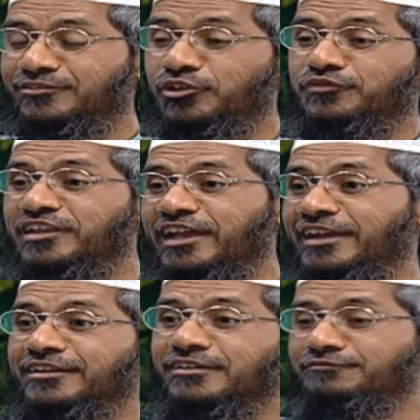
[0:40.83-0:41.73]
So if they can
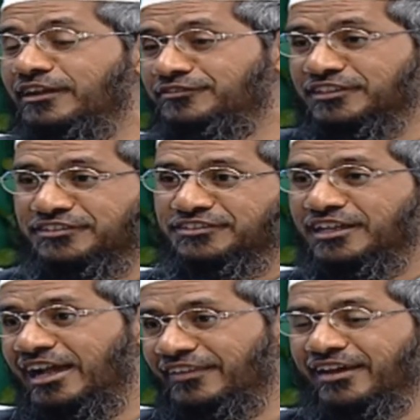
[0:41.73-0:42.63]
hear 5-6
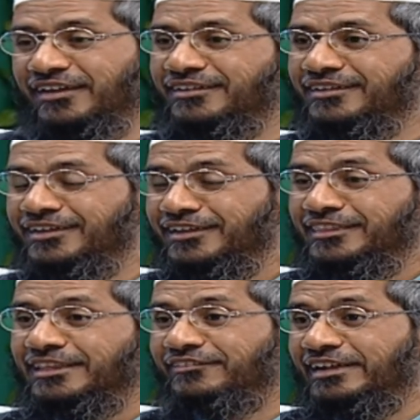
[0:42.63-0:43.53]
Adhan,
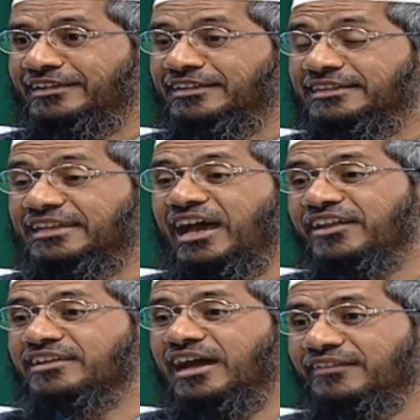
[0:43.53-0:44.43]
they wait till the
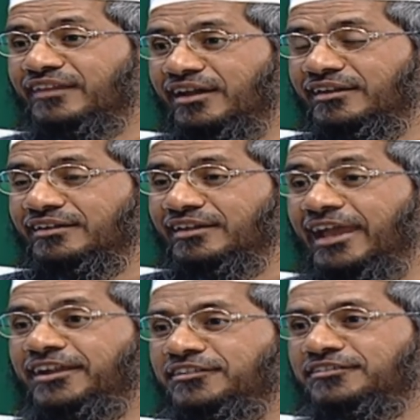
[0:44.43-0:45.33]
last Adhan
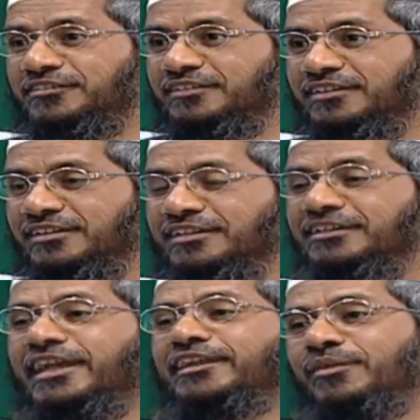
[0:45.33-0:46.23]
ends, till
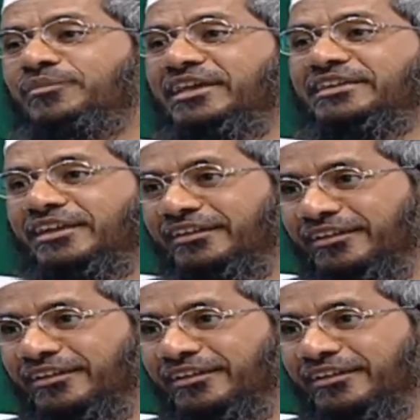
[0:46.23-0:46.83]
that time they eat and